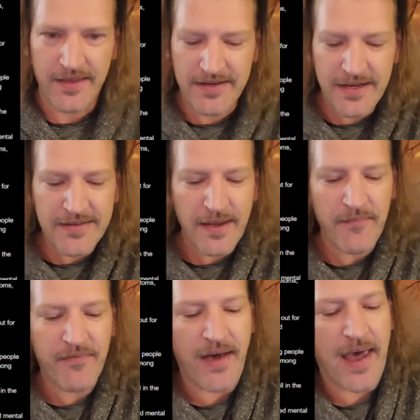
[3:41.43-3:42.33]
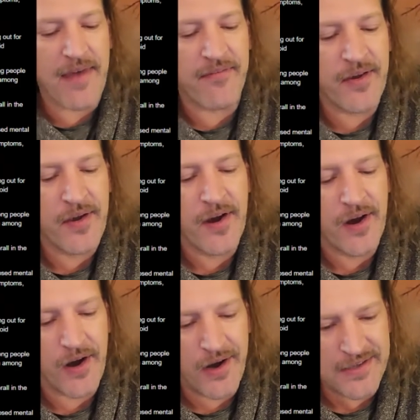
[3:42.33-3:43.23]
The D S M five
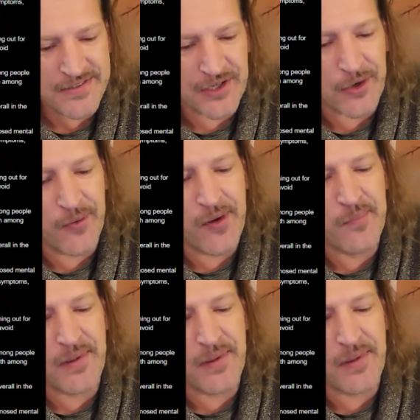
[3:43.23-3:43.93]
also